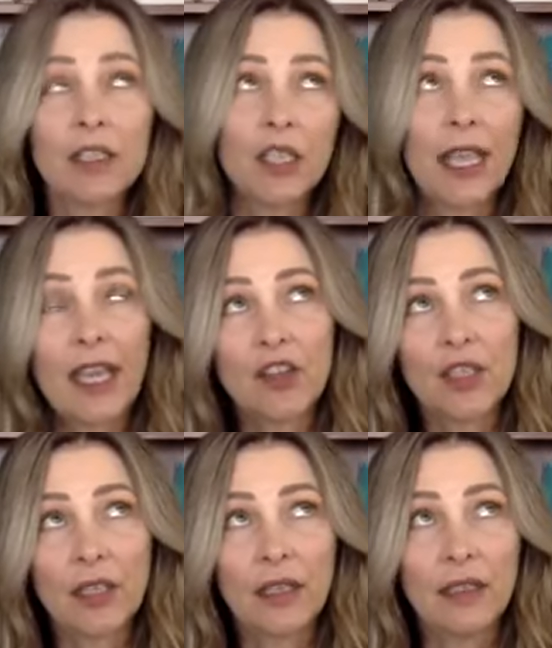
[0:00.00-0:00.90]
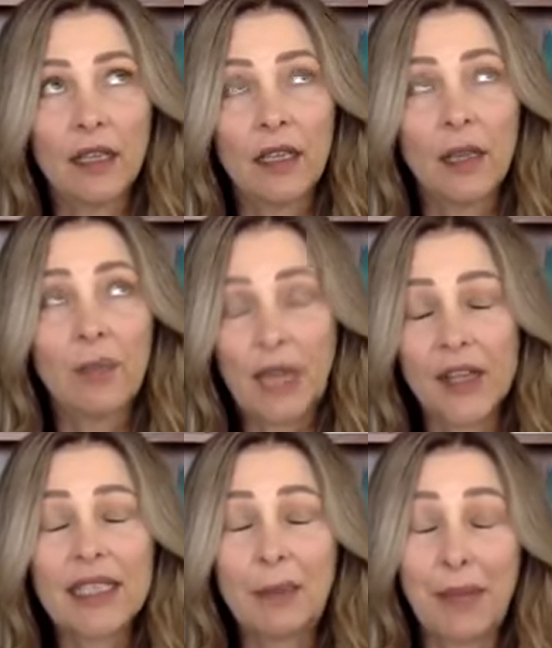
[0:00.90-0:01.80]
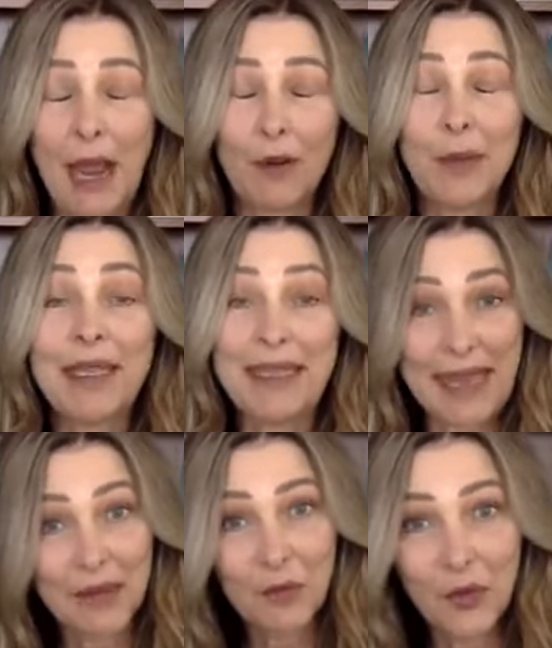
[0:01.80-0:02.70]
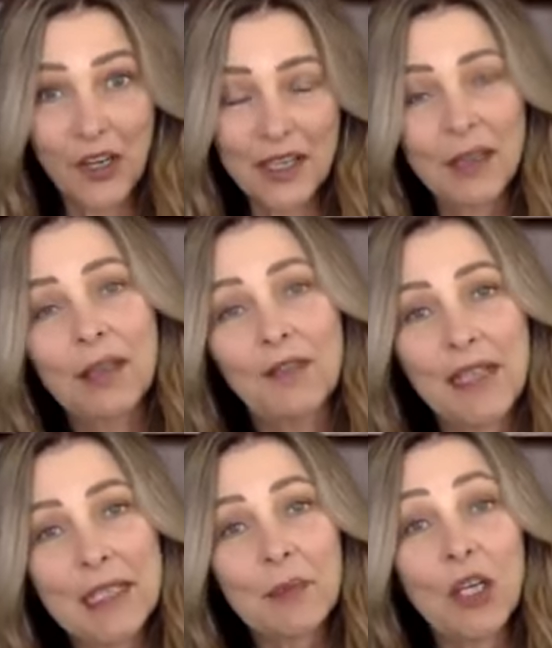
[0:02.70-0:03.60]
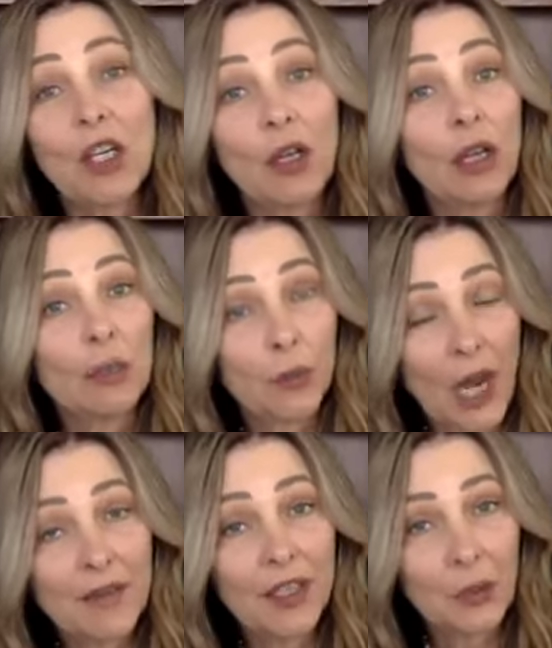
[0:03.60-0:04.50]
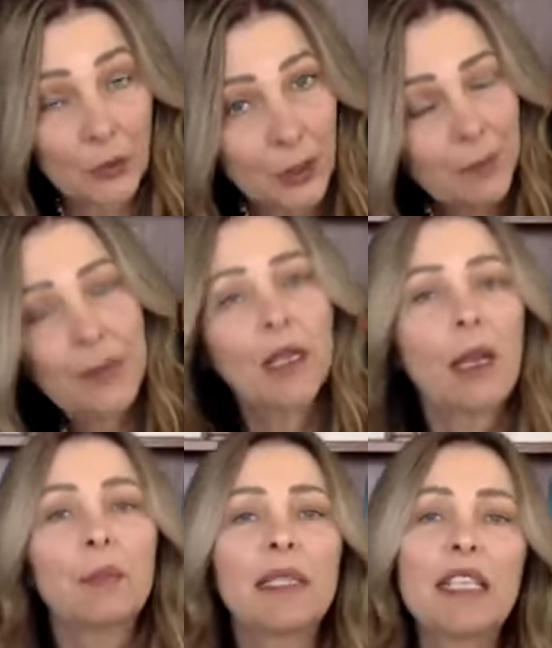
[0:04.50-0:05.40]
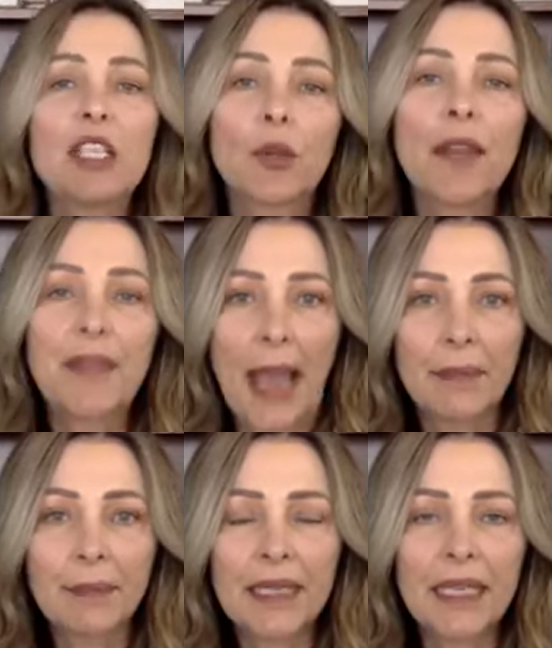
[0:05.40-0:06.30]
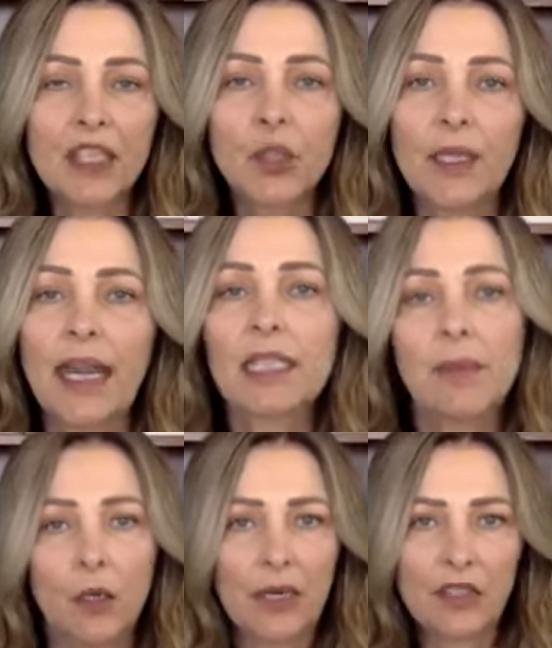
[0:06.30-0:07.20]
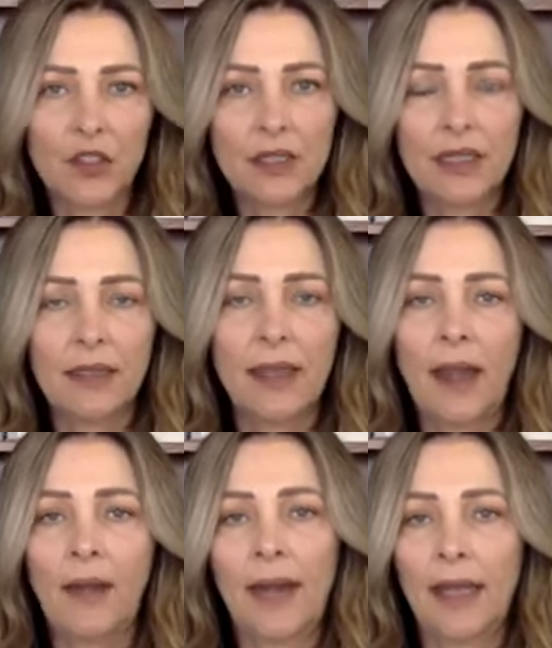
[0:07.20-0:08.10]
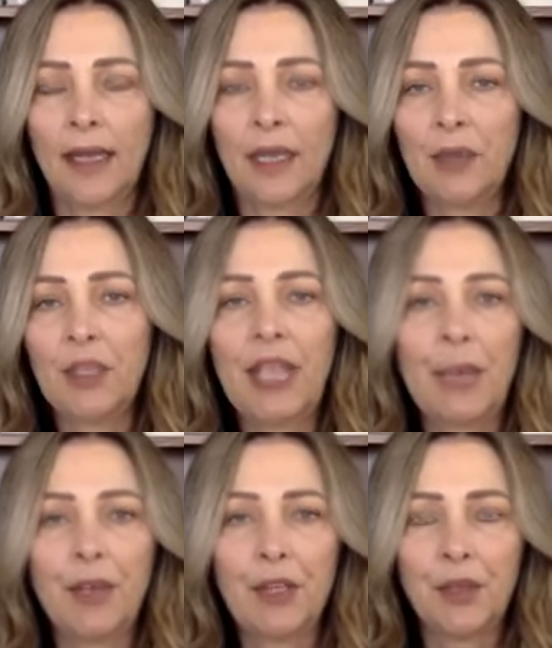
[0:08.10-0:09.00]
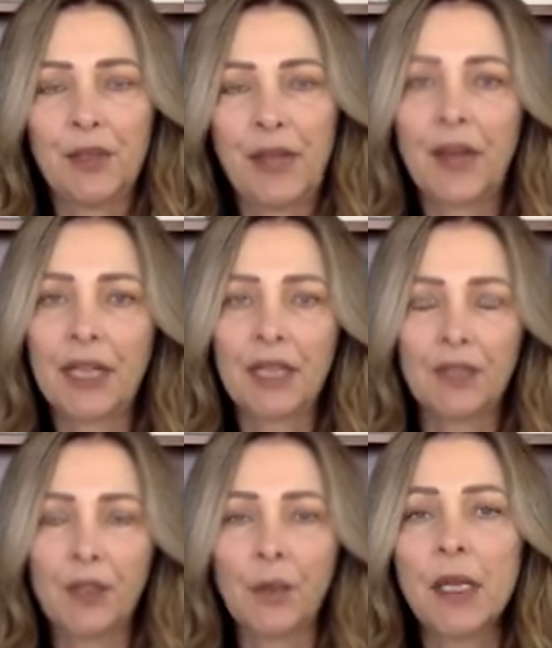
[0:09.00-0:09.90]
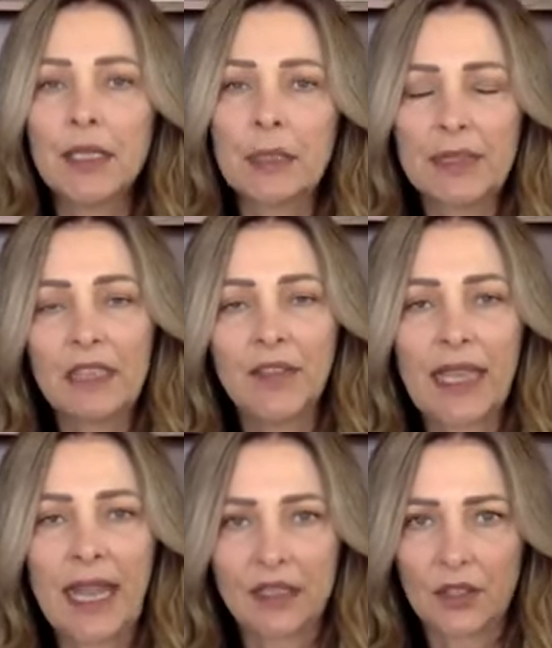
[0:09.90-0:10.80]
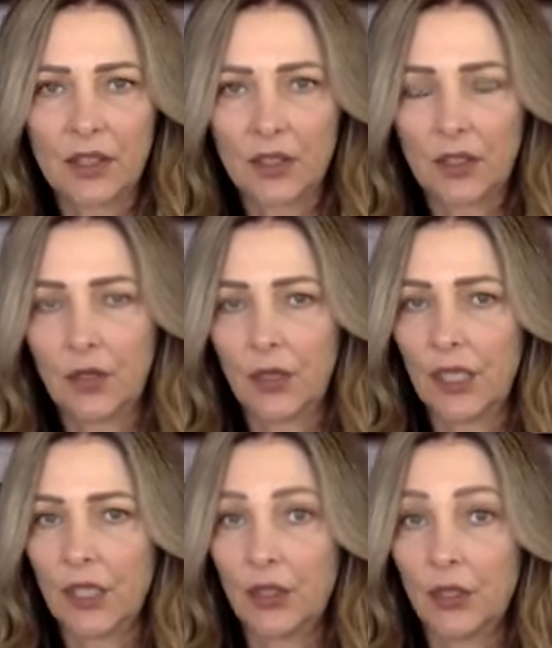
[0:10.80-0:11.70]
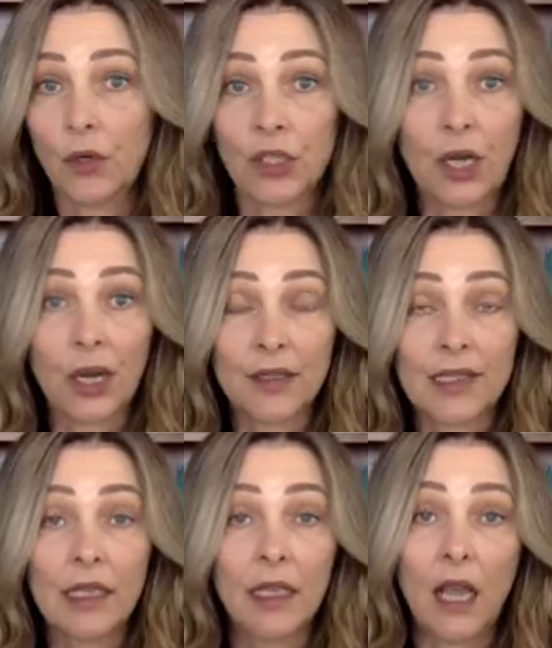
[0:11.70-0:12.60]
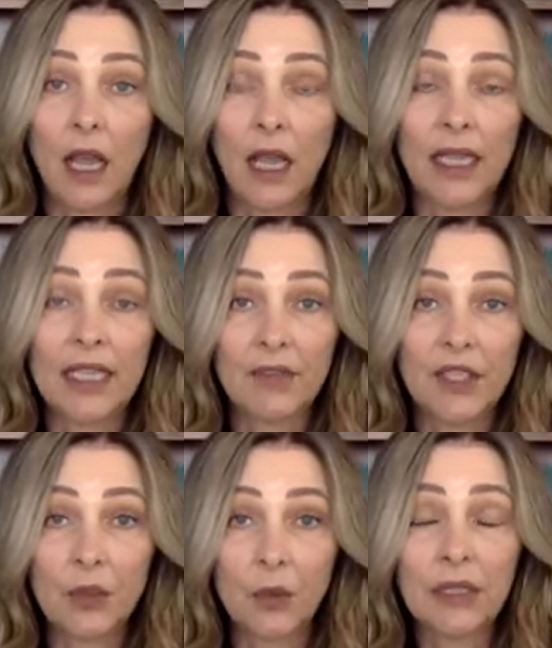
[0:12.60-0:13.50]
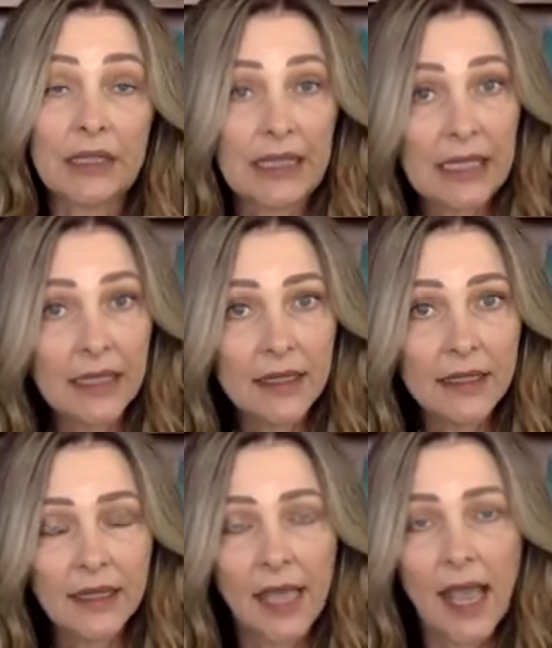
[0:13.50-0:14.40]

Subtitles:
education parent empowerment network Facebook private group, please join that, because you can ask me questions in there and I can communicate with you in there and give you specific answers according to your child's individual needs.